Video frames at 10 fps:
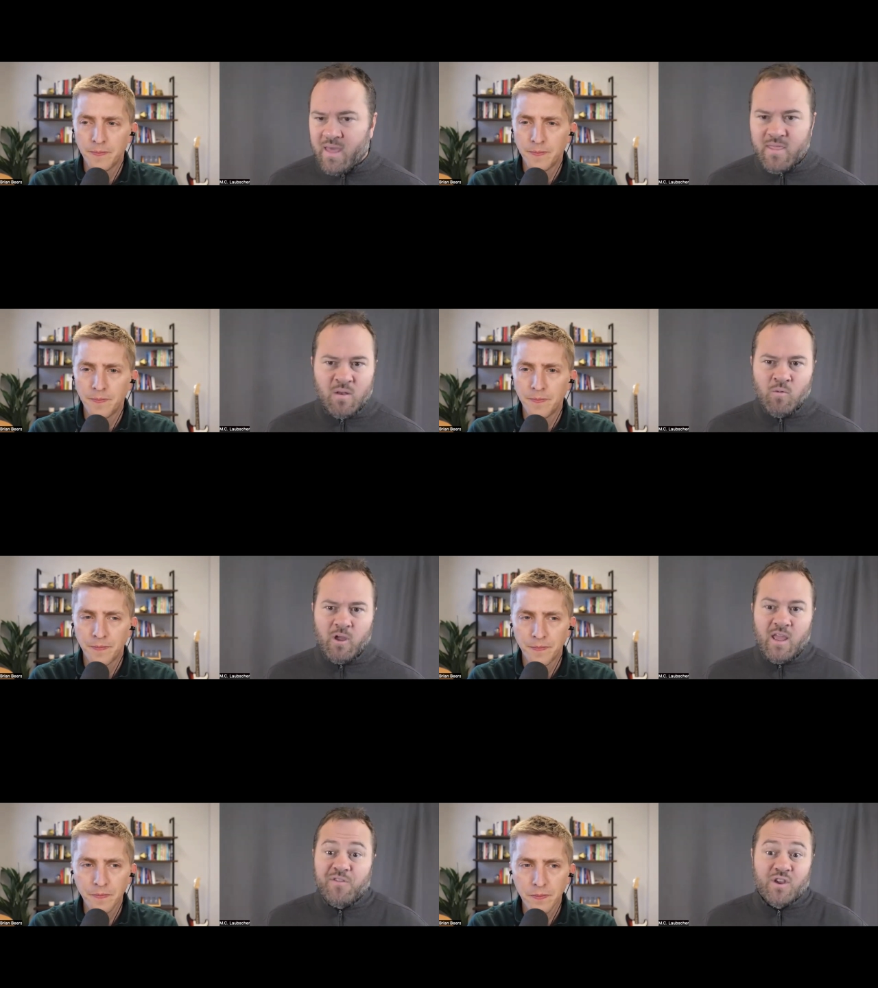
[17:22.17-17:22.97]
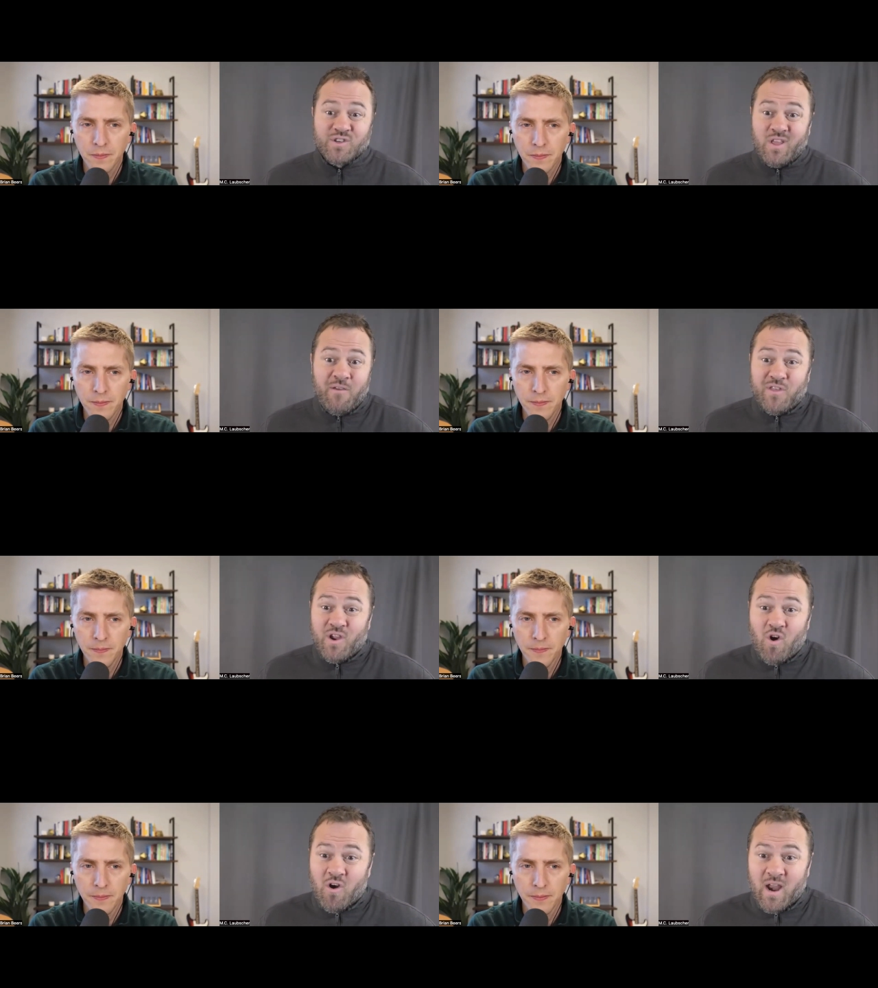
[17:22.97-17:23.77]
Speaker 1: and then if there's if
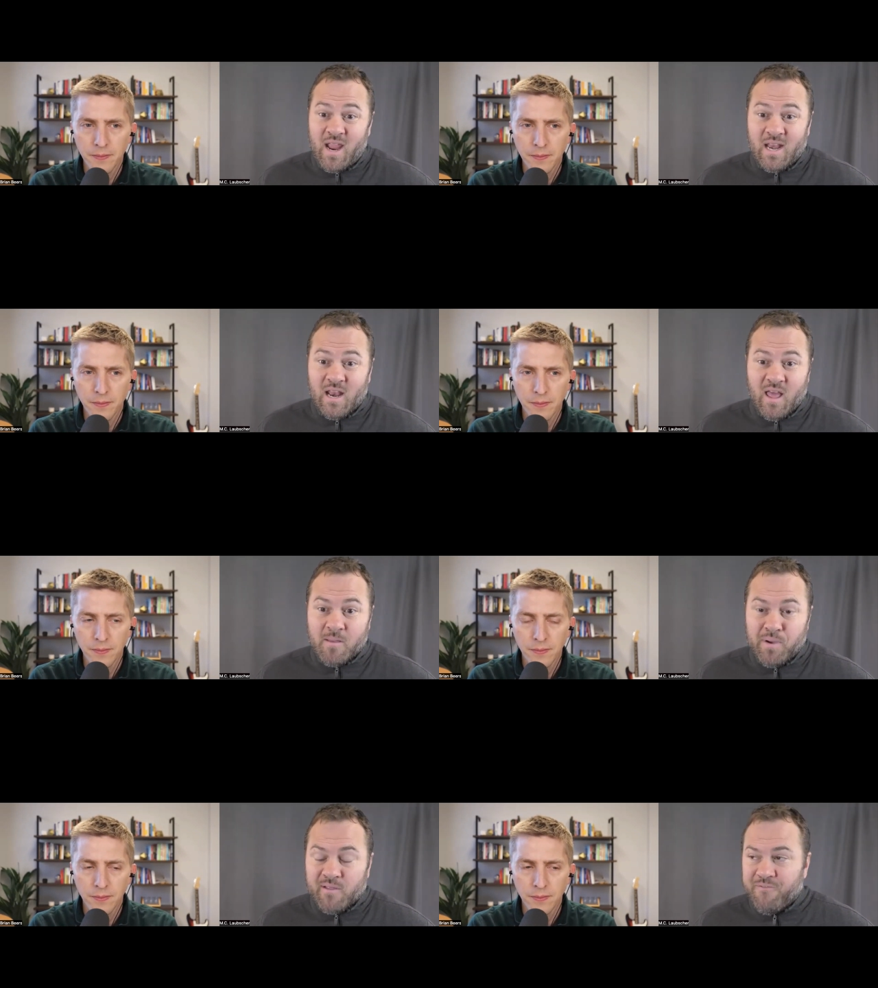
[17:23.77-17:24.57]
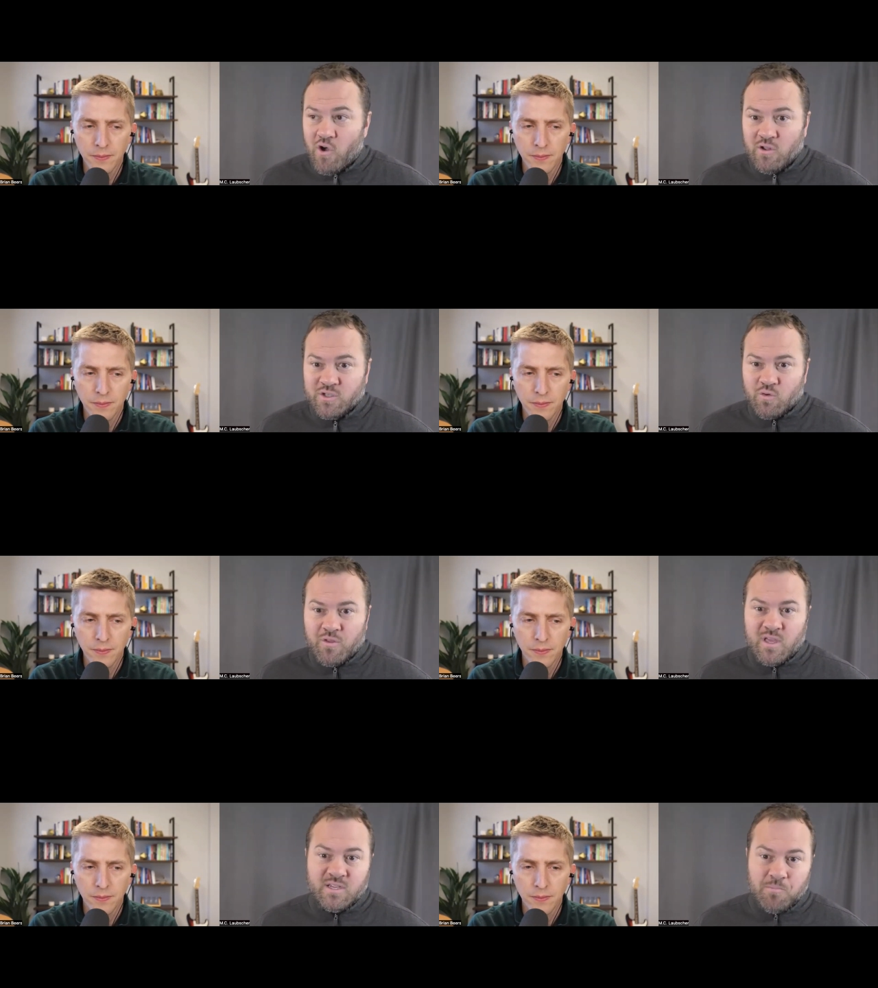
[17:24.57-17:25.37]
there are any like pitfalls or
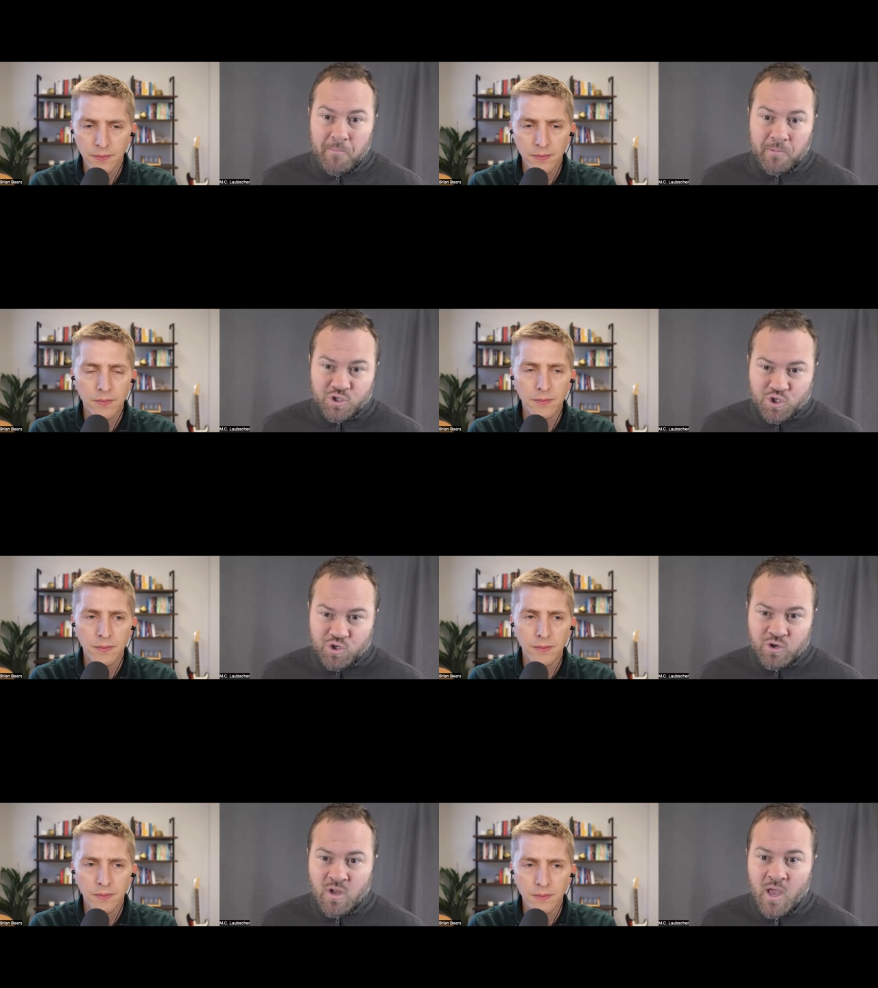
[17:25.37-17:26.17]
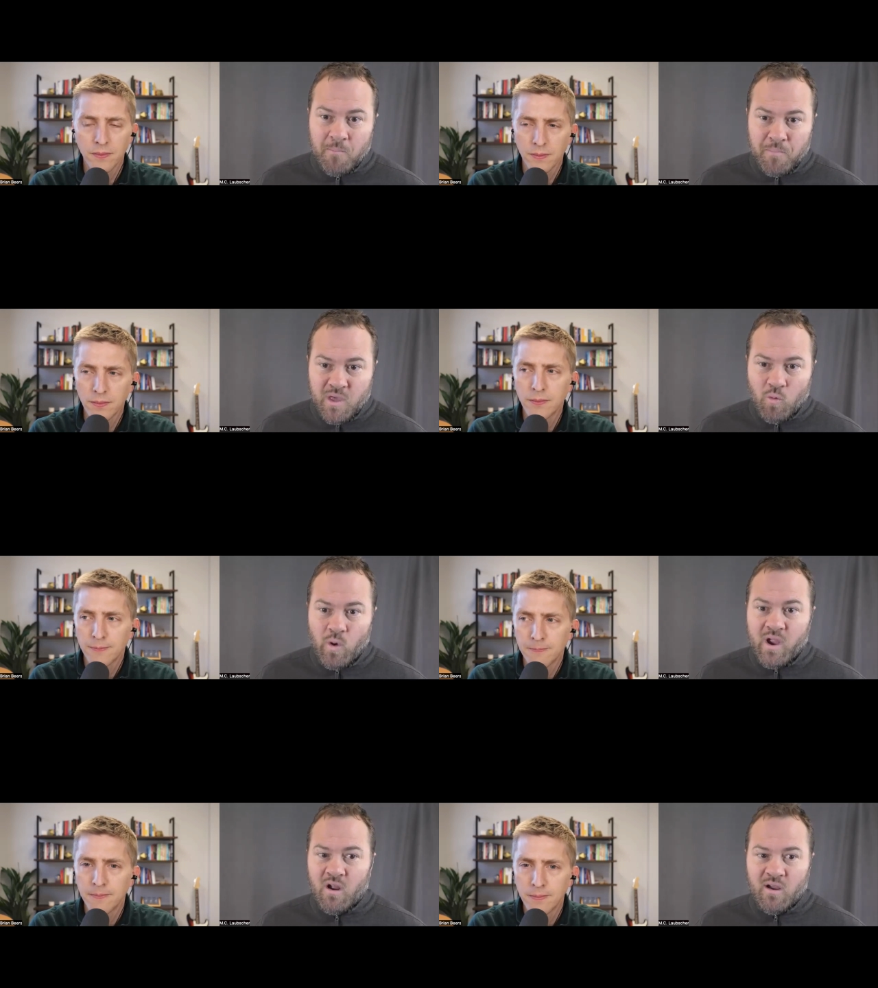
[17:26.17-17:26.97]
things people should be
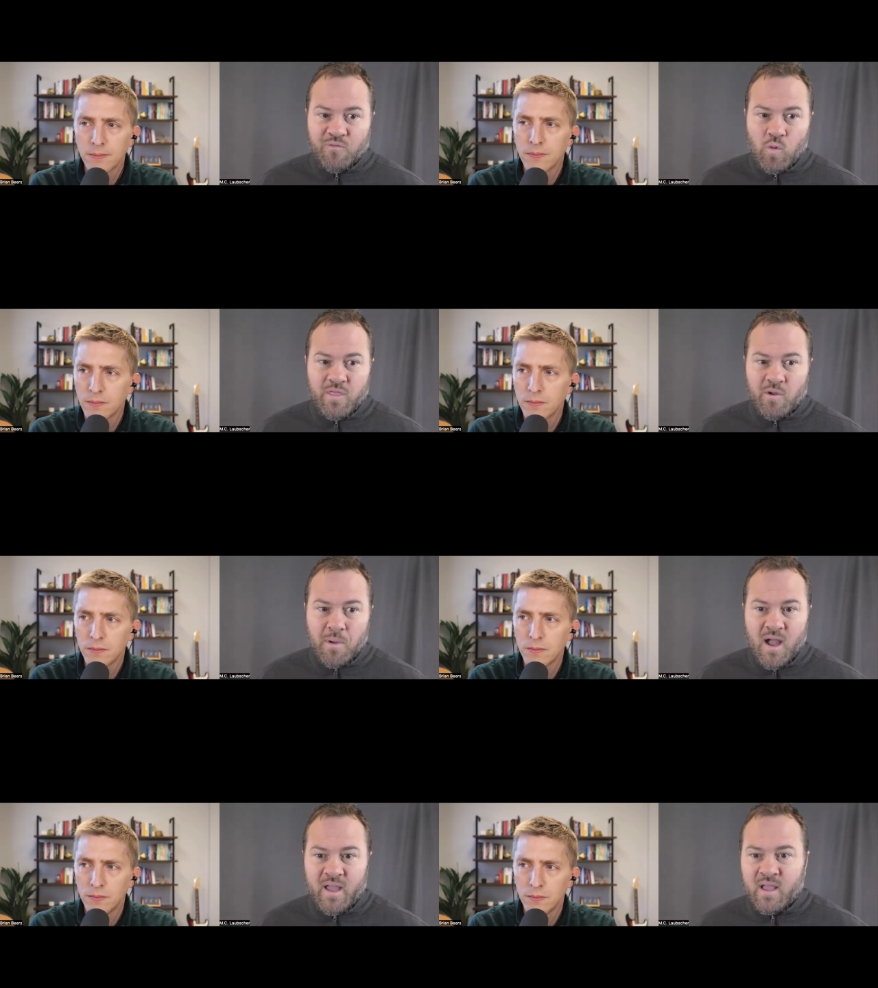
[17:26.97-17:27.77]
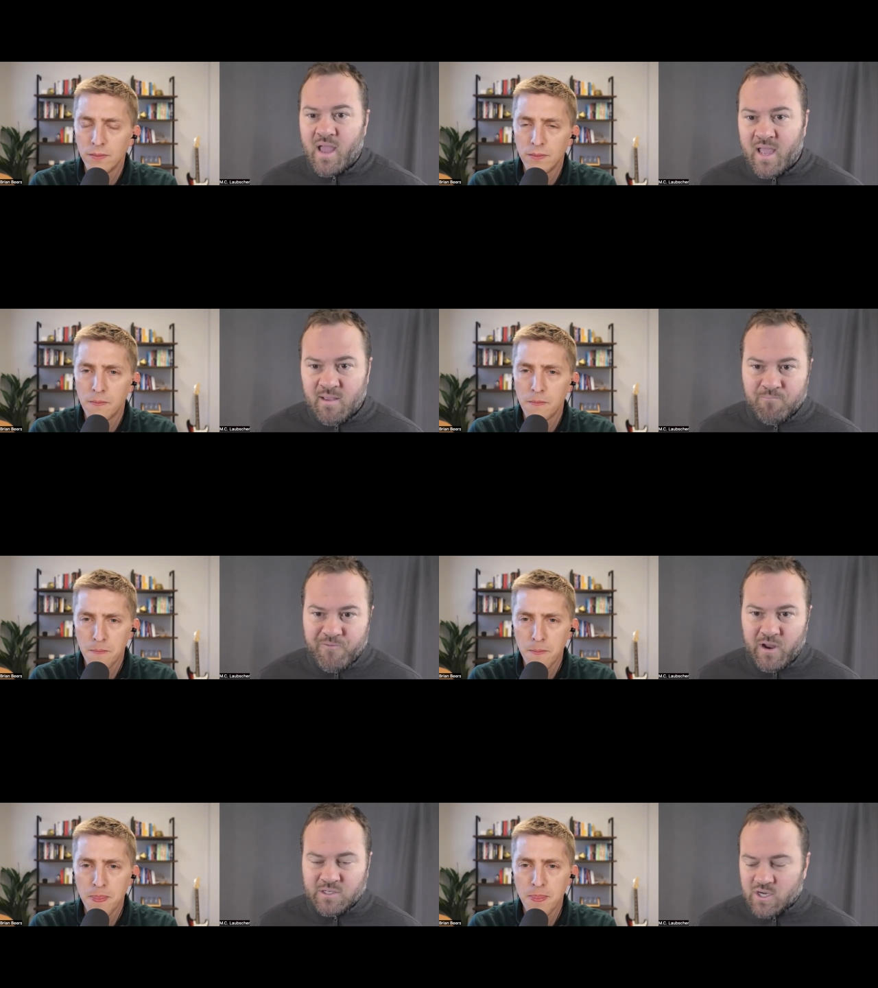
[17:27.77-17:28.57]
aware of when they're buying a
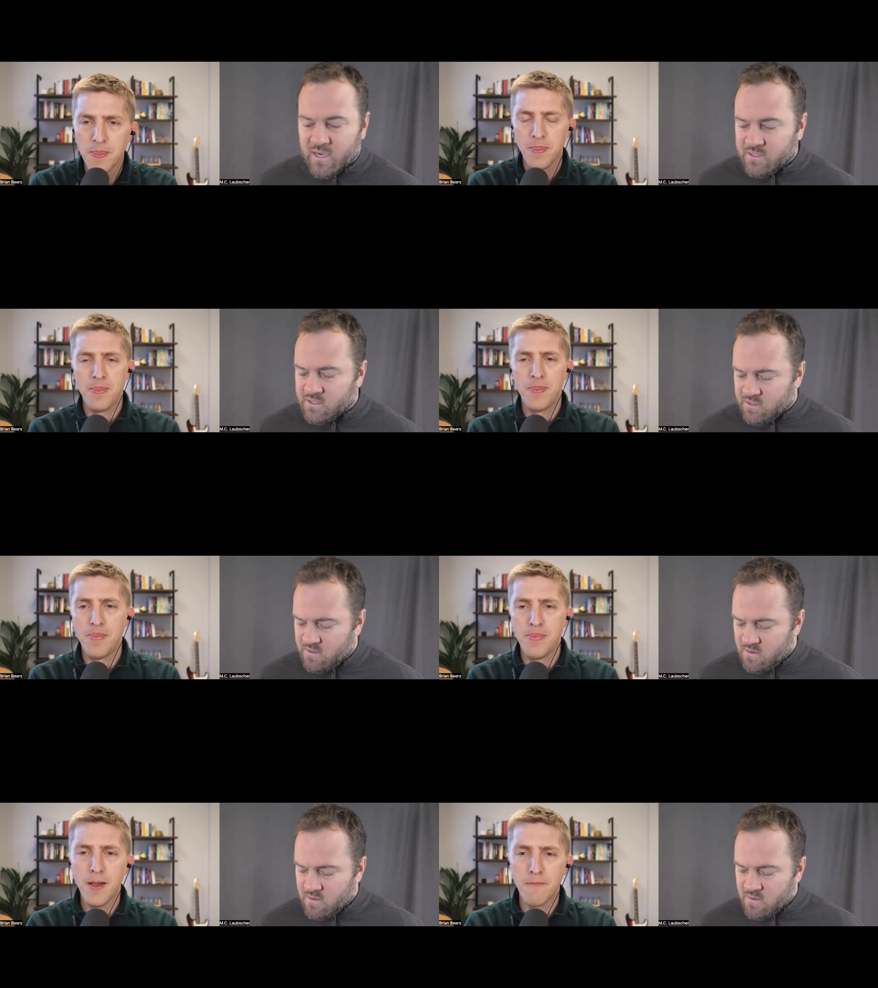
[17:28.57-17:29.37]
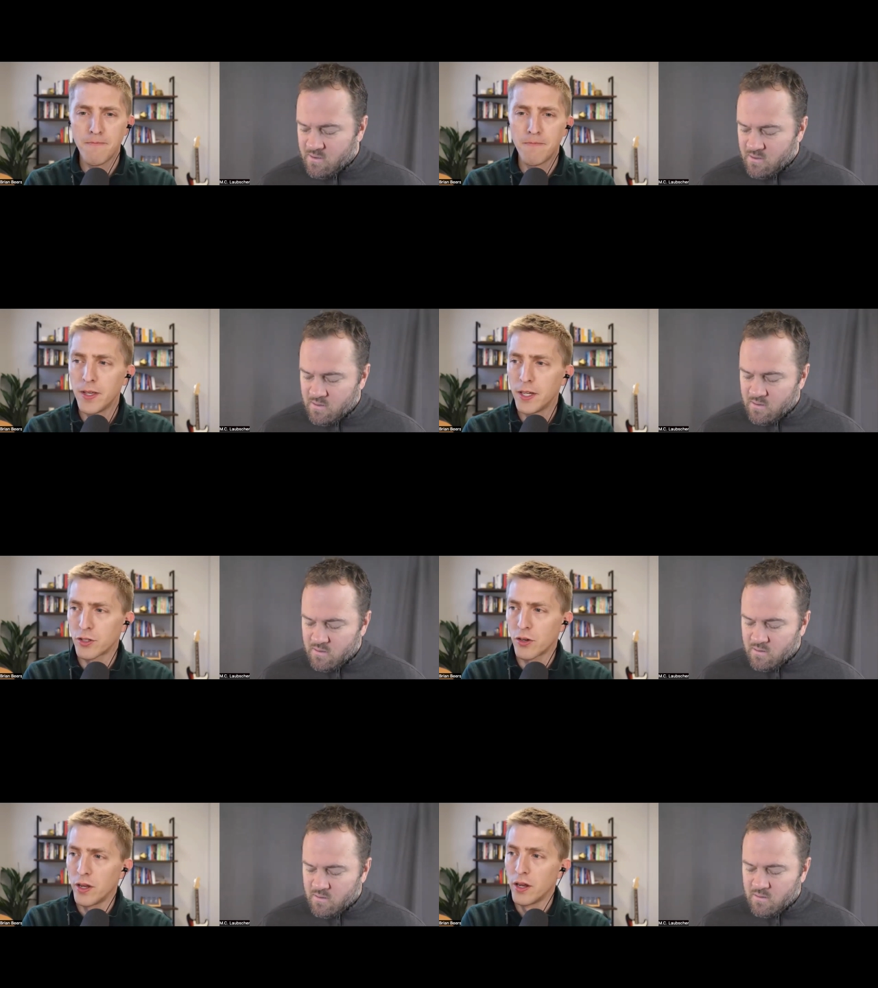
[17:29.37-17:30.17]
franchise. Yep. Yeah, it's
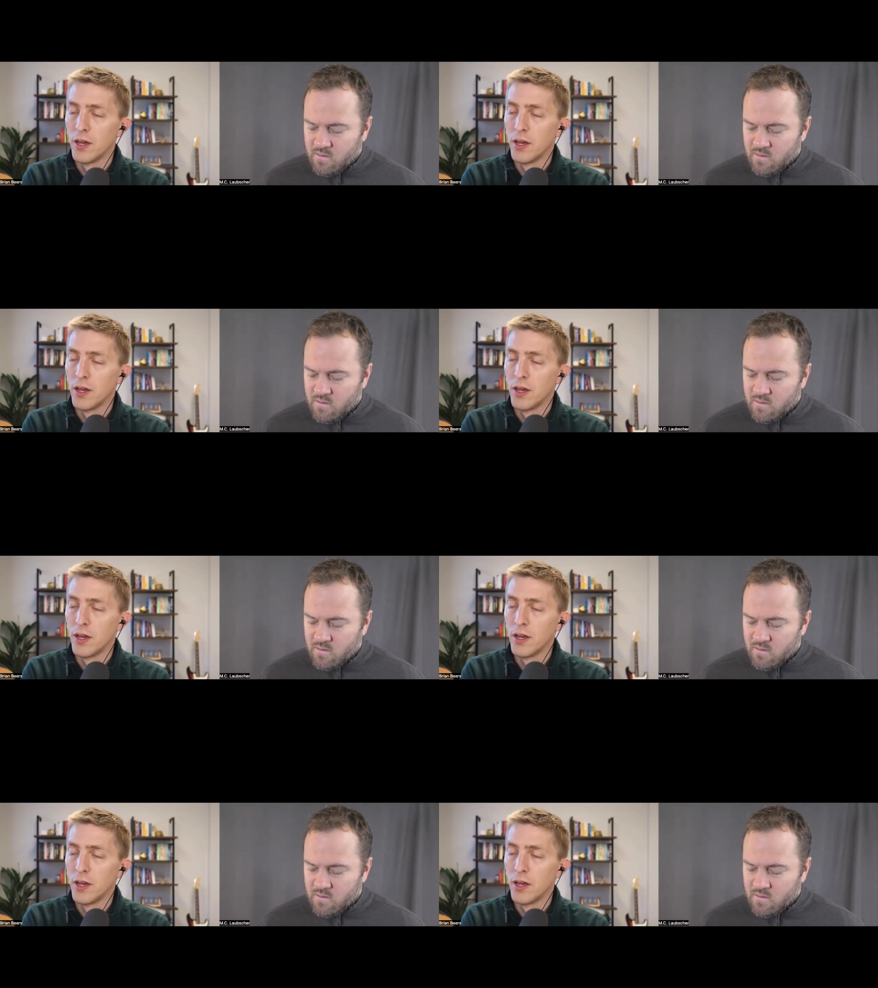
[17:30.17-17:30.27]
great.